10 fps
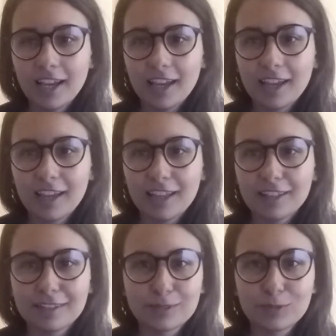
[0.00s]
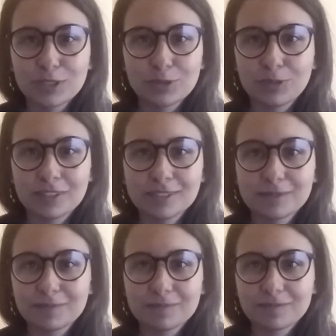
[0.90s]
and which
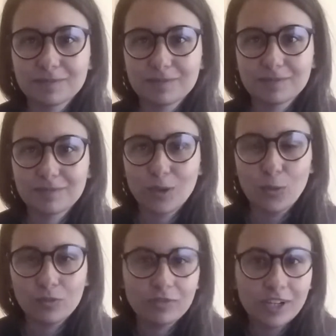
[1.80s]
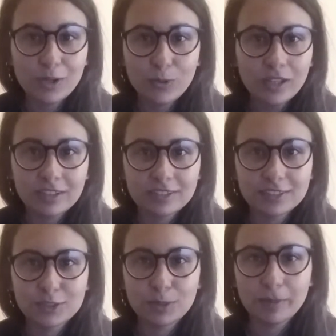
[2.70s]
was very
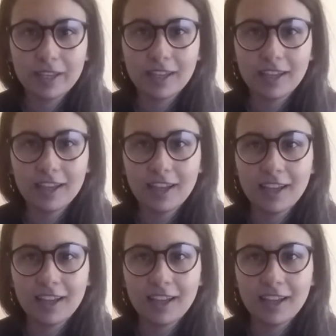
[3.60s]
weird to me.